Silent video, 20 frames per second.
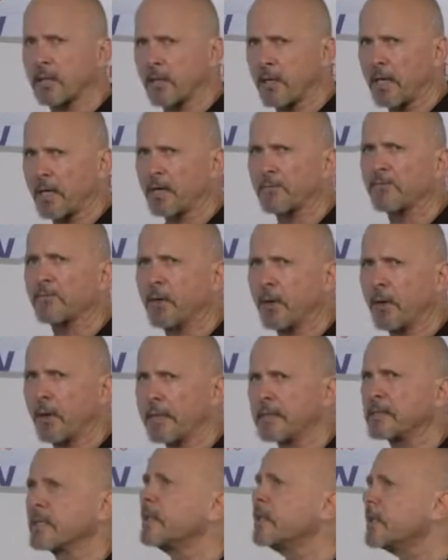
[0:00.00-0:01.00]
a lot of
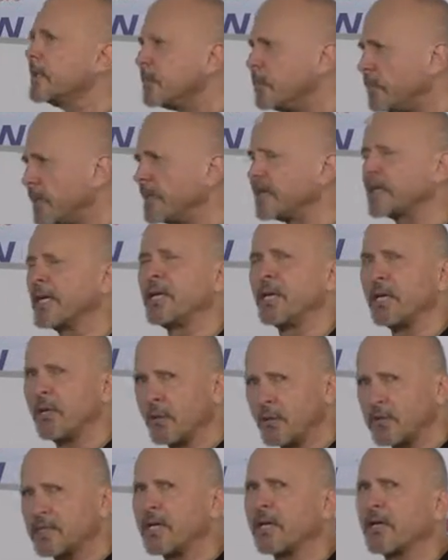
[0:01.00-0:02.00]
noise means that you're
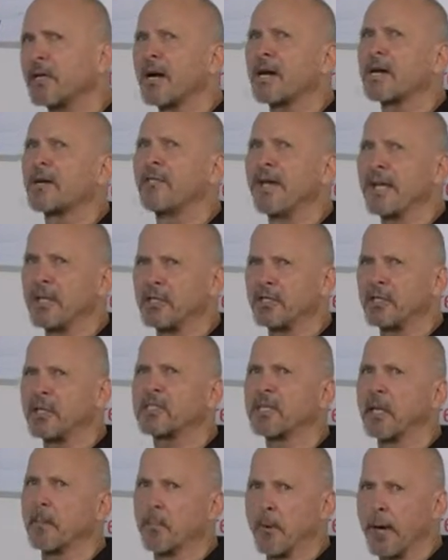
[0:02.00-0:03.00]
losing a lot of energy
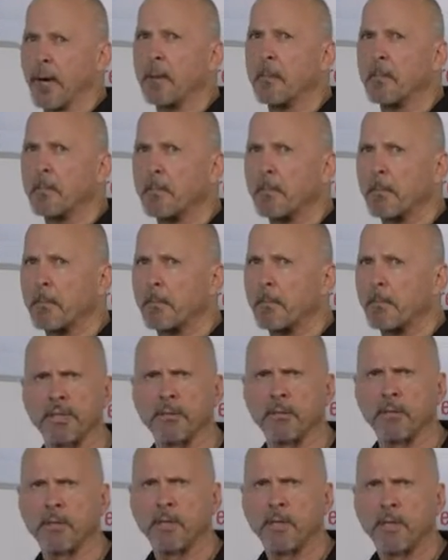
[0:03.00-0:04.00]
somewhere.
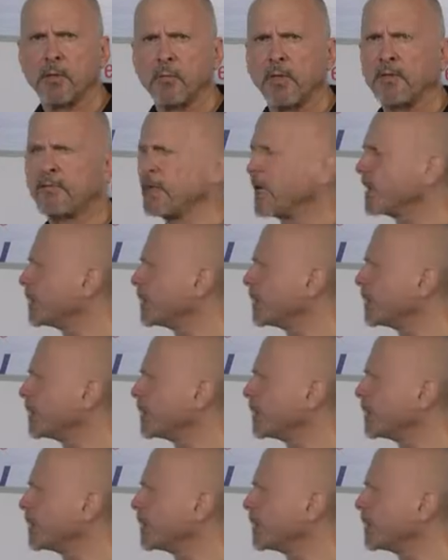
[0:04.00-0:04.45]
We've